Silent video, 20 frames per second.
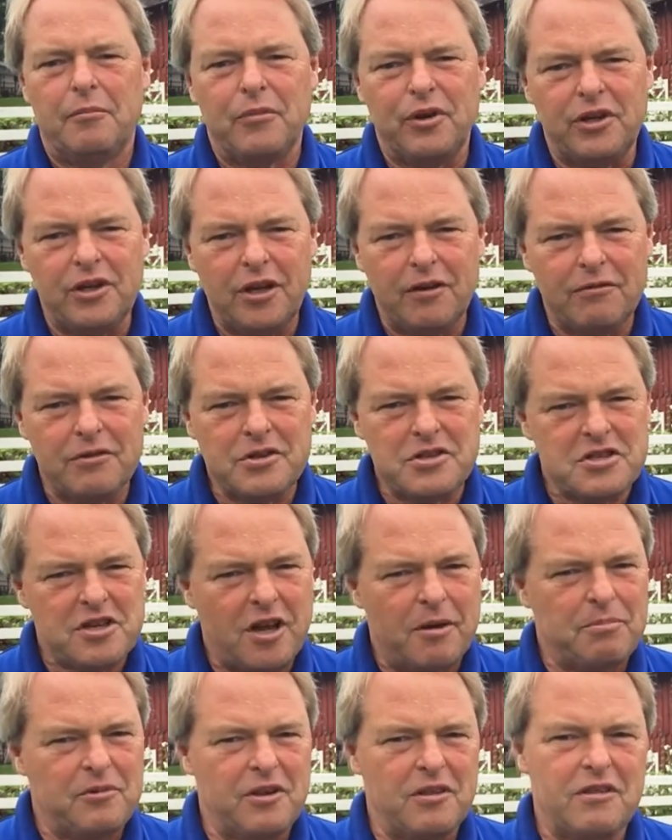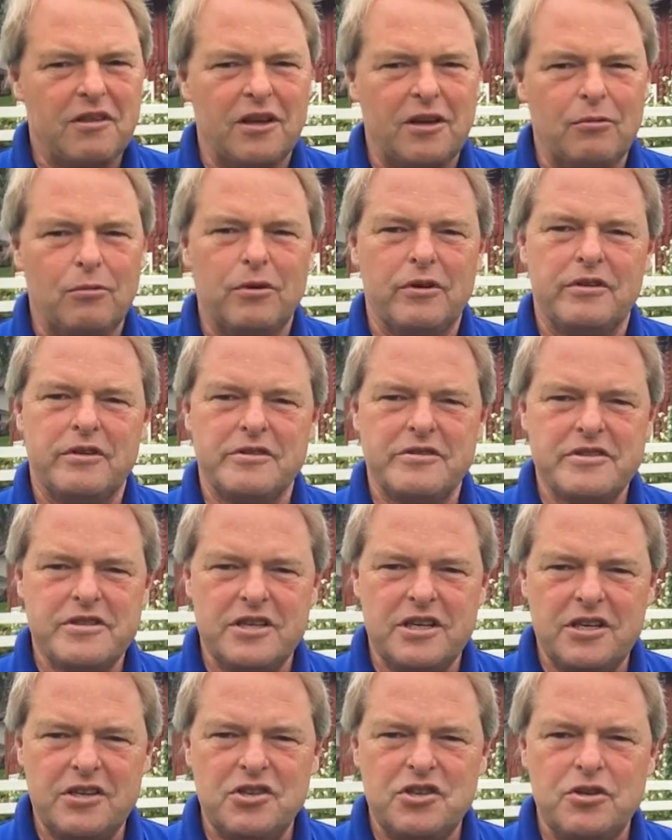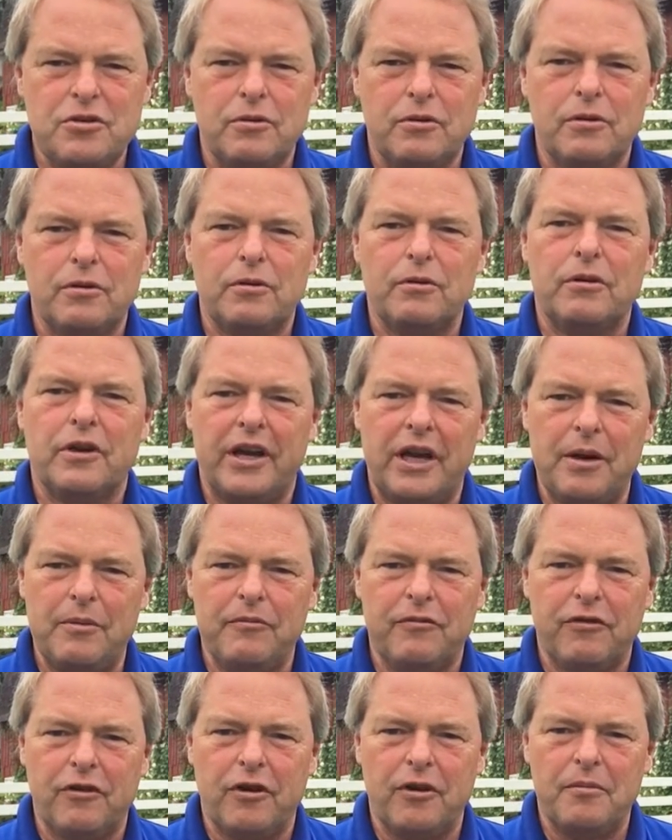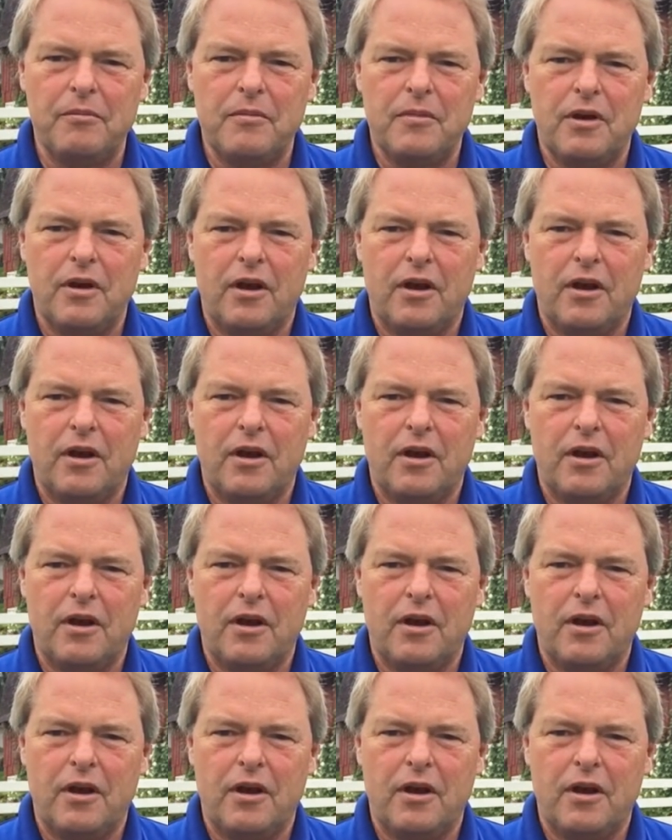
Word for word: But do you ever stop to think where the seeds you grew came from,